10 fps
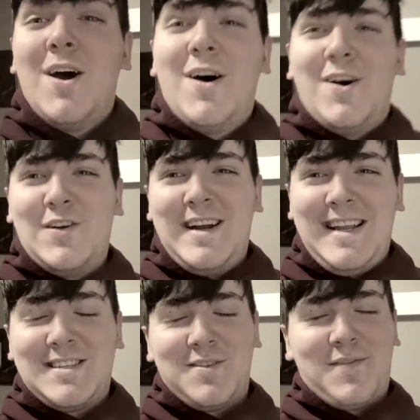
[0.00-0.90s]

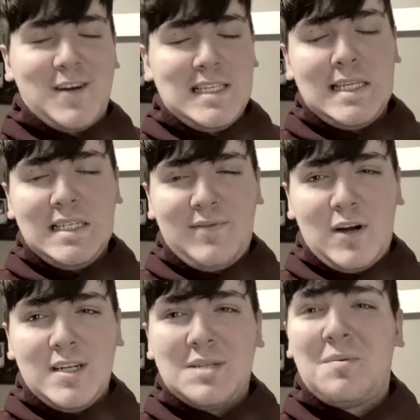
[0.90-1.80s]
Alrighty, so first things
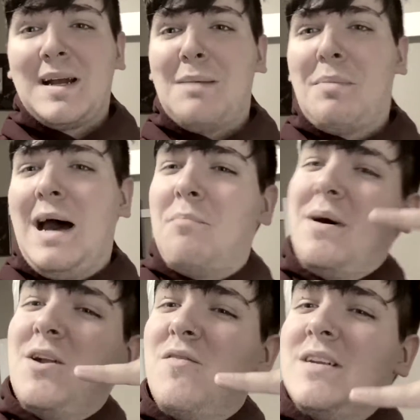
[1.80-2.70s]
first, we're gonna pop
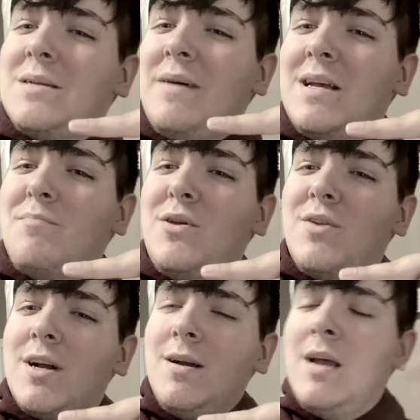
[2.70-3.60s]
on over to my
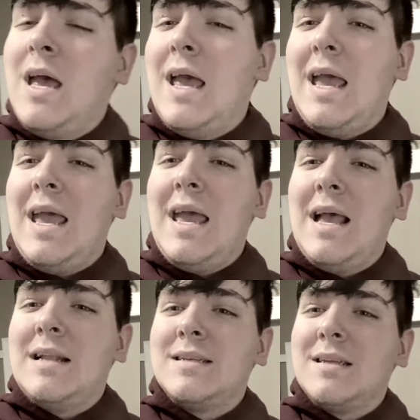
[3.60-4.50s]
computer,
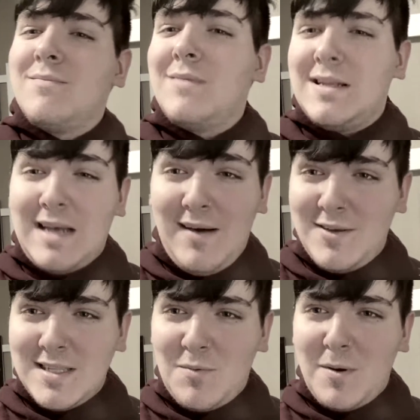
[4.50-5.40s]
and that's
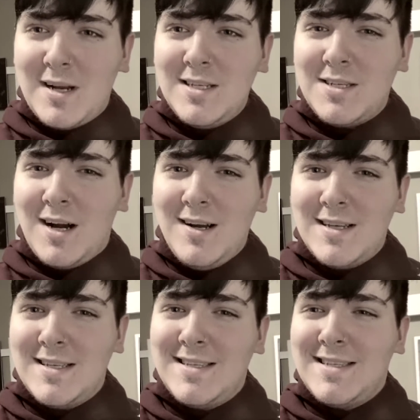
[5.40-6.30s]
obviously where we're gonna start
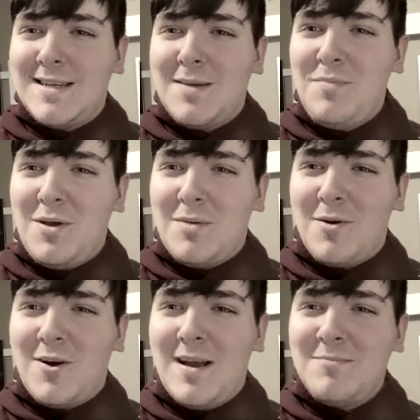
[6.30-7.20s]
because this is a computer
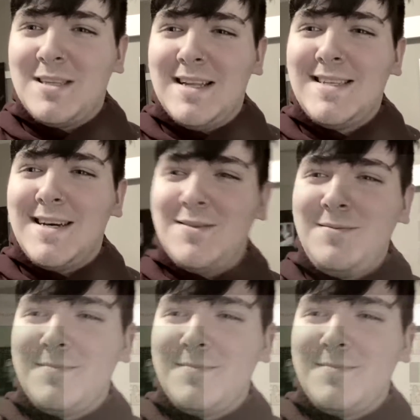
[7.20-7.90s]
program, so let's go. I'm